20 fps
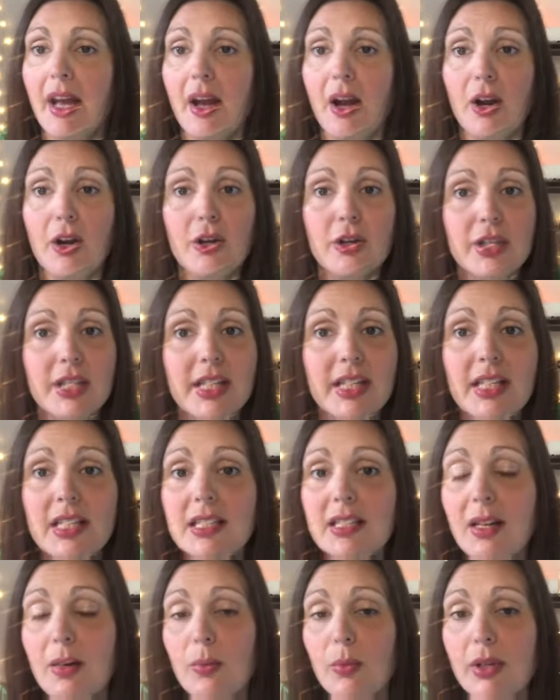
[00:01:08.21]
hurting
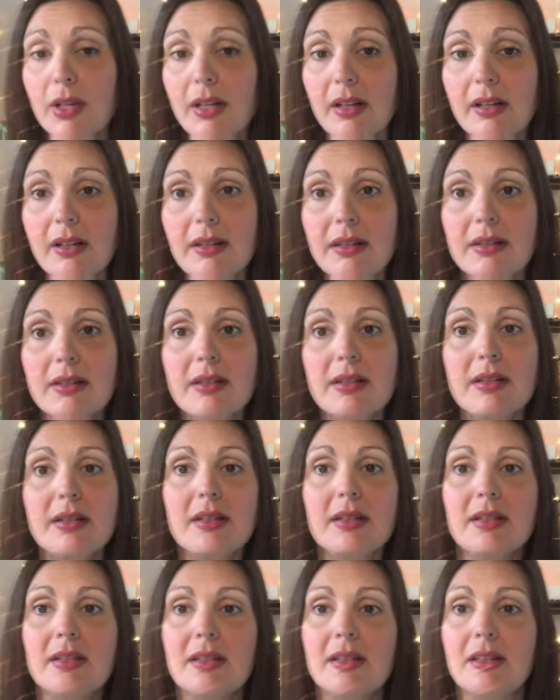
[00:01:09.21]
someone else,
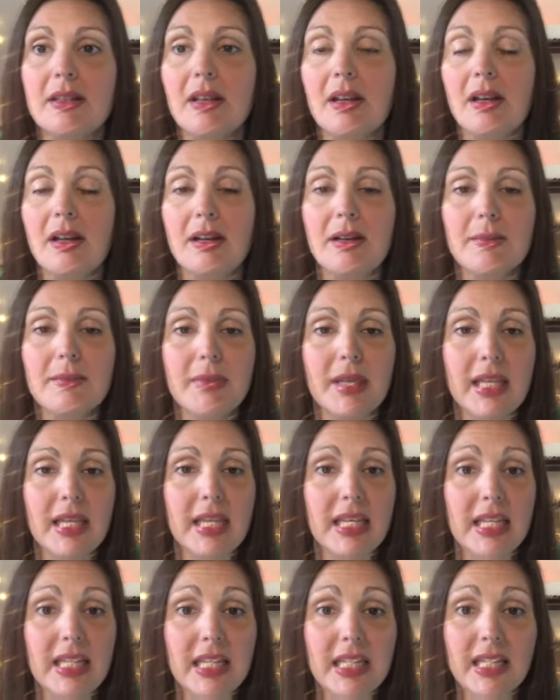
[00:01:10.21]
um,
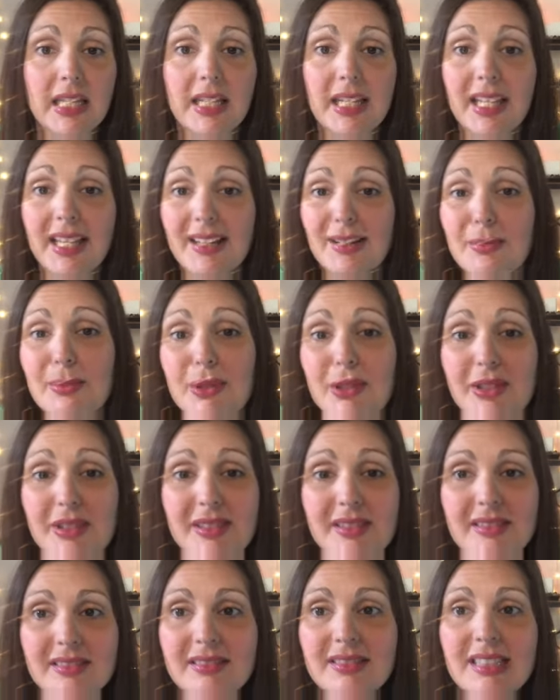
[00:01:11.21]
hitting an
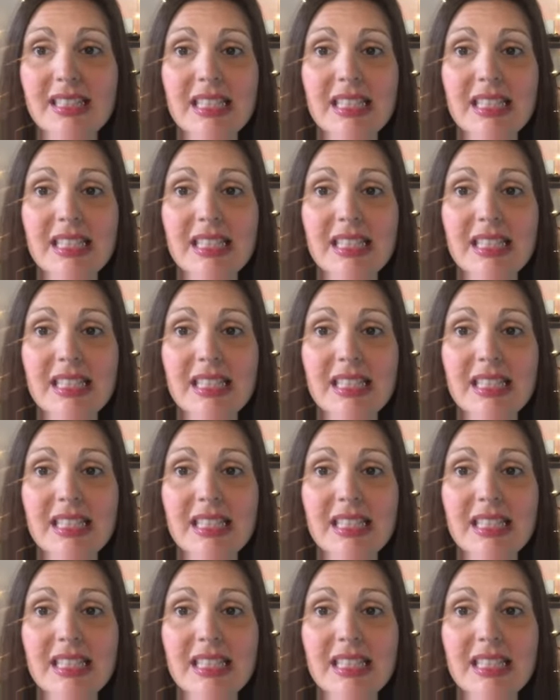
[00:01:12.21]
animal,